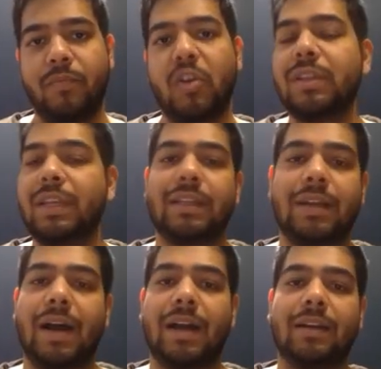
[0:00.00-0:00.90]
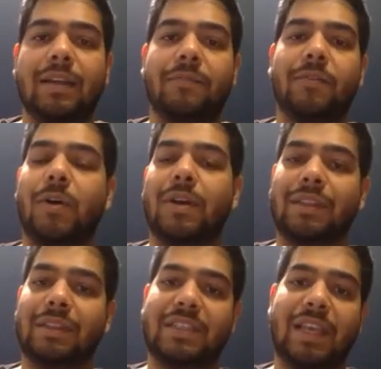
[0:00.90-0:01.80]
On the other hand, if you are
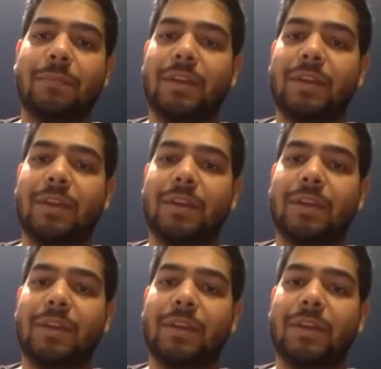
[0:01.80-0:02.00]
in the same